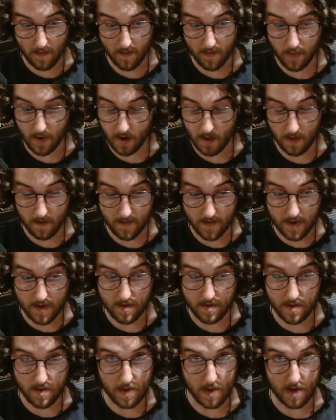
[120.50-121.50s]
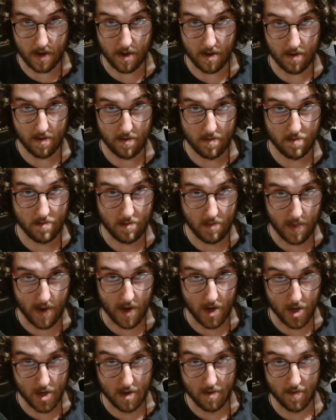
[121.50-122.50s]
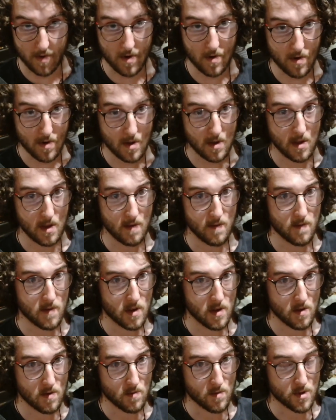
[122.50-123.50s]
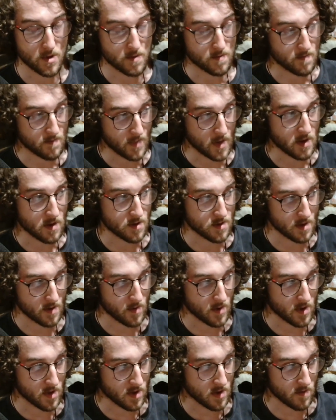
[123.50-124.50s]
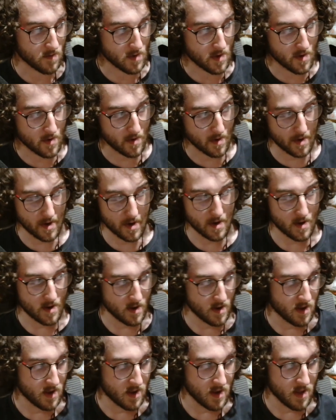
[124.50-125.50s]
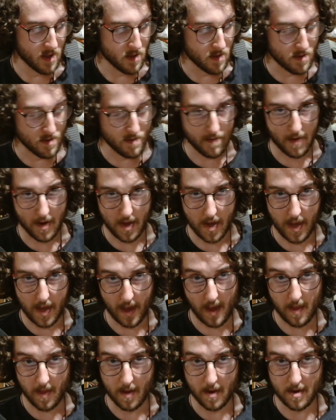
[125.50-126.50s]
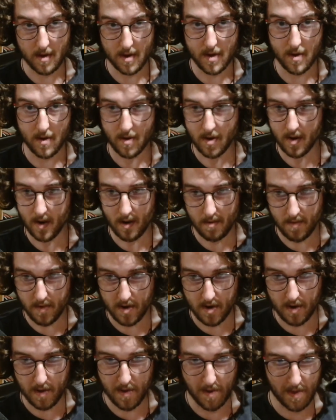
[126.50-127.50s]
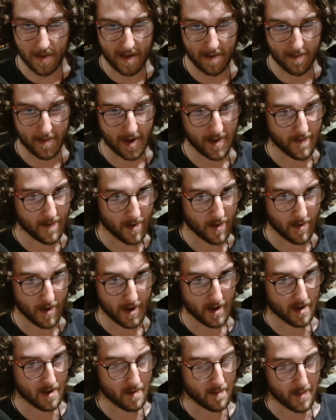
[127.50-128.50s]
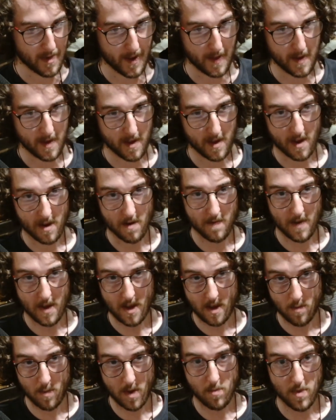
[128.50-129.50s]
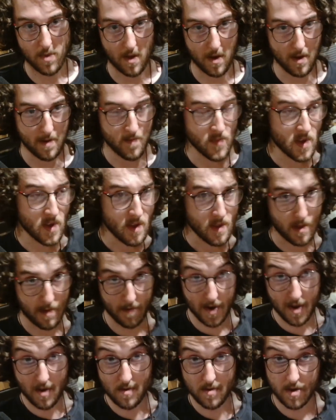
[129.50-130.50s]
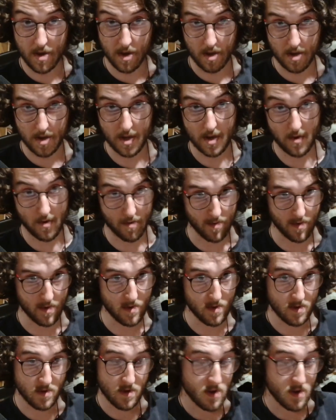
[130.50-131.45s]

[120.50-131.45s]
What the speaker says: one of the reasons that I actually recorded that video was because I wanted to record this funny cat that had turned up. And I thought that made for quite a compelling kind of A-B plot. Now the video is kind of terrible